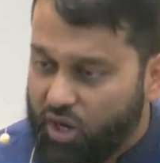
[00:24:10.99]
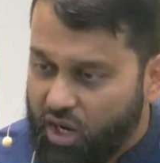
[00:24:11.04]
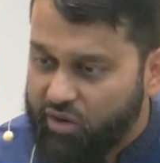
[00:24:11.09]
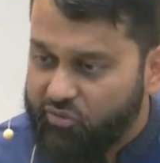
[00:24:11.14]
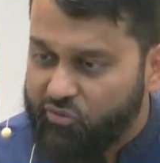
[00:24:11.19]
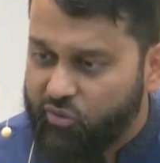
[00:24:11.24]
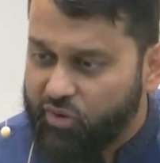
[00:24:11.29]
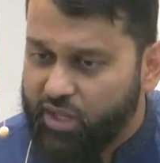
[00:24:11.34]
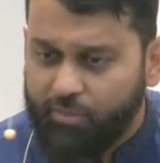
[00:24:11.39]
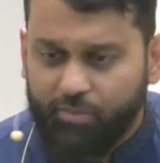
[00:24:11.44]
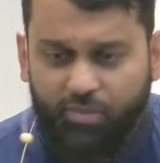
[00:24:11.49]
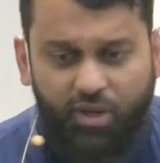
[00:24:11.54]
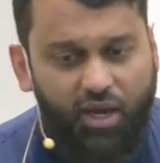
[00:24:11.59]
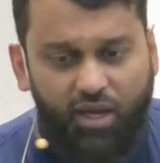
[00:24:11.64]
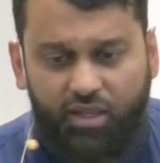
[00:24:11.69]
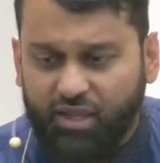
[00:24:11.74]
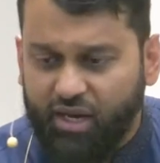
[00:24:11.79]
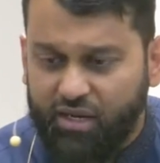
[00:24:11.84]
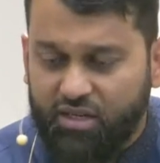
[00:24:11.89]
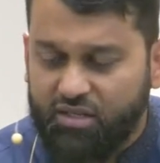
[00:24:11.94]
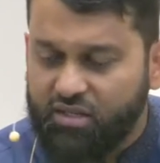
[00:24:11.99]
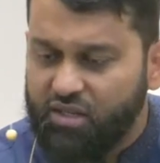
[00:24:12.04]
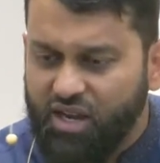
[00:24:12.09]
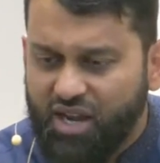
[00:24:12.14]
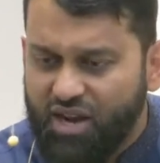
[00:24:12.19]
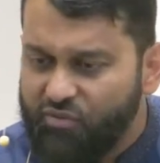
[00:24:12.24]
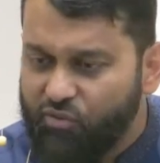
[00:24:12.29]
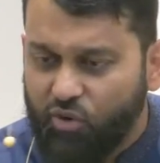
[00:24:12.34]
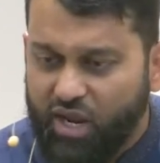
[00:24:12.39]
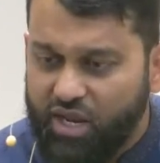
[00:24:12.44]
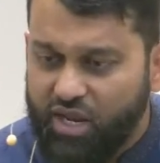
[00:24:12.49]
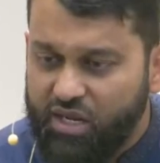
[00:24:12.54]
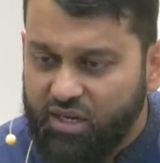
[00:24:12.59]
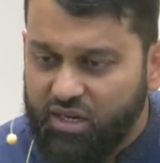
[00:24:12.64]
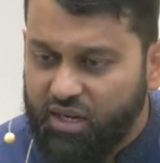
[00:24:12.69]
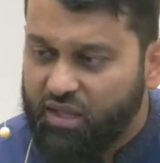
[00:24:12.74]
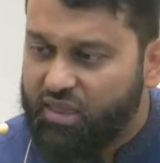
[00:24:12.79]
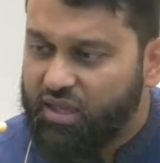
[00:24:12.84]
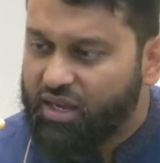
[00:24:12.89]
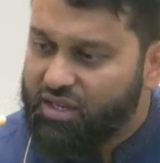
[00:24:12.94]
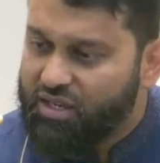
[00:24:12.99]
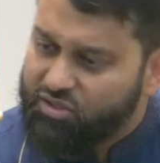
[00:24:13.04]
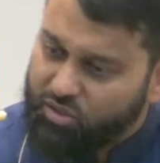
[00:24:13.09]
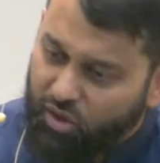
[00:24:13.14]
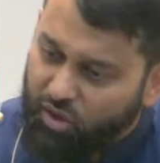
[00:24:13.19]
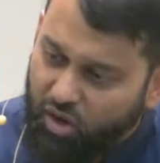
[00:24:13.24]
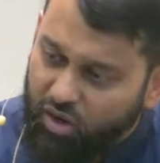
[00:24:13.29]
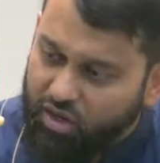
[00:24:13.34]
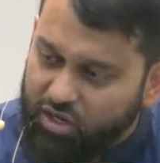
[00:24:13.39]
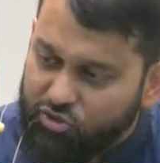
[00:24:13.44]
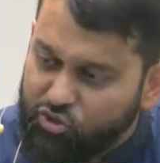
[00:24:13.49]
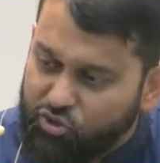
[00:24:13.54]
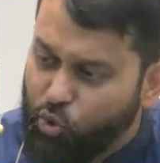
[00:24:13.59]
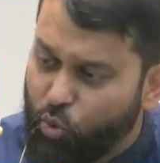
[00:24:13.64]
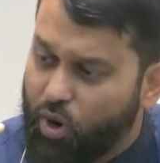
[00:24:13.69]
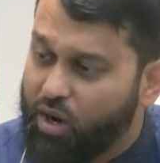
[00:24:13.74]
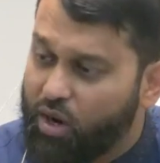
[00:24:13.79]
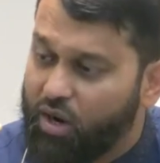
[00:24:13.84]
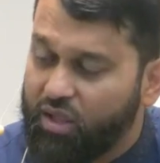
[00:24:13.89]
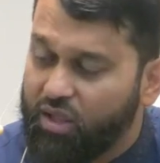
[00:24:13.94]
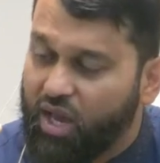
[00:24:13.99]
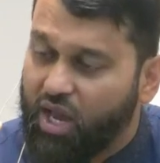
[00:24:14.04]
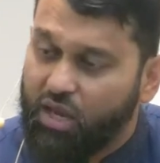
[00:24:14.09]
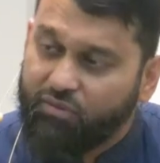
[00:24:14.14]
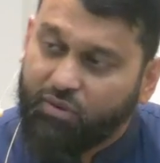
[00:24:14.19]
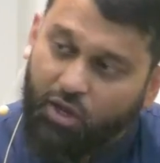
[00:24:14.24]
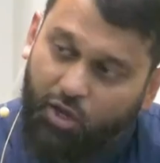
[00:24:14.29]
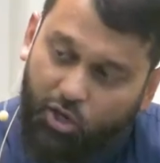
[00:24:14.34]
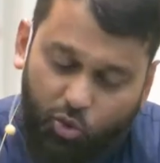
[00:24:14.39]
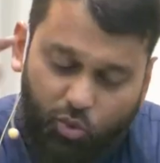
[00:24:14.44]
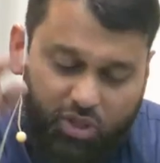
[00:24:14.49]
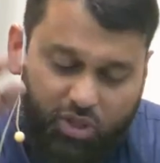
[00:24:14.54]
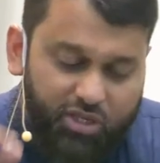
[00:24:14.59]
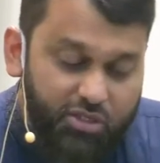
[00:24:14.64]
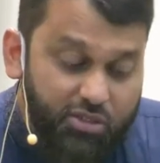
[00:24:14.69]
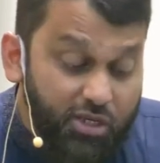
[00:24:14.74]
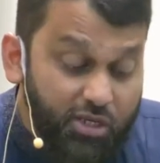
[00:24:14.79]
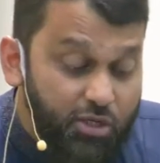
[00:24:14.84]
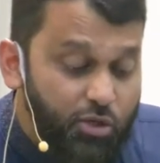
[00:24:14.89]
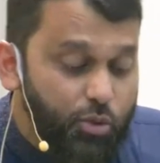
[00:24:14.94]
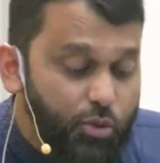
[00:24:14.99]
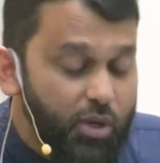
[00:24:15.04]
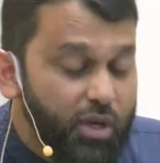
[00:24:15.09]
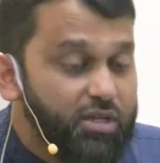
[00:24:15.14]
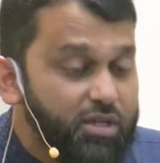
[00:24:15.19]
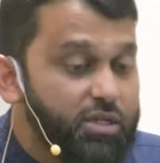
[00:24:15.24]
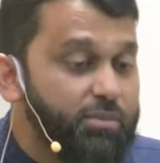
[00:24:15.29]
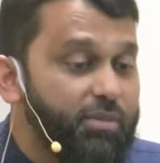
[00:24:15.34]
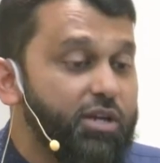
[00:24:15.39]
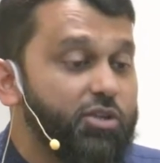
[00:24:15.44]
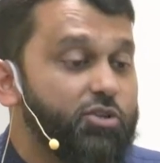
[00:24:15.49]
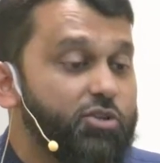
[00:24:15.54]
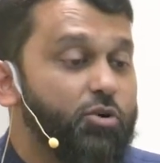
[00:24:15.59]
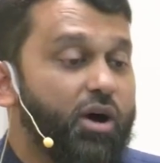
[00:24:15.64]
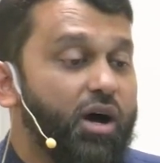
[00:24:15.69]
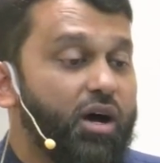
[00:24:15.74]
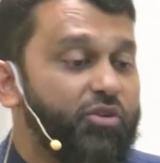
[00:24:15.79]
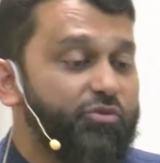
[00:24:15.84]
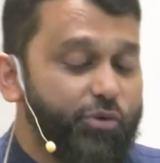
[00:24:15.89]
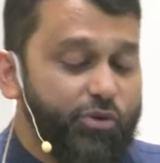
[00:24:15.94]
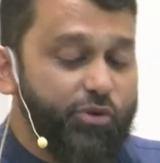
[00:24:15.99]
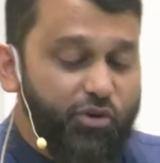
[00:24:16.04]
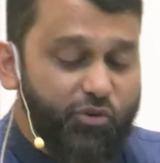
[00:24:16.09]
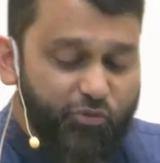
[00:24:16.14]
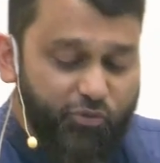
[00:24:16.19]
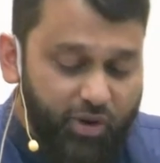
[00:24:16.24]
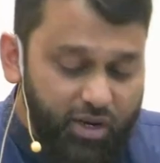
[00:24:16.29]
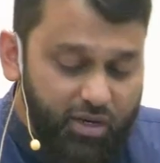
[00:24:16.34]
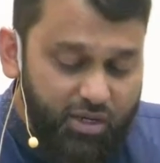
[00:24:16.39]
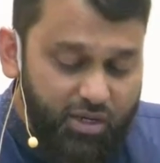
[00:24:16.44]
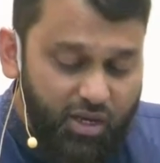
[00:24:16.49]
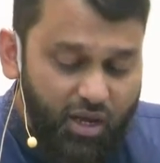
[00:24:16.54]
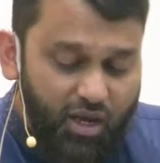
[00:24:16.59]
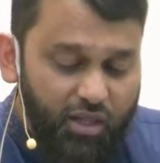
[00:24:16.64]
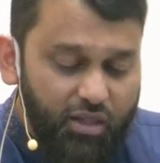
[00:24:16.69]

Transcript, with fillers: dua for them, and that is a never-ending thing. As long as you are alive, you will continue to make dua for your friend.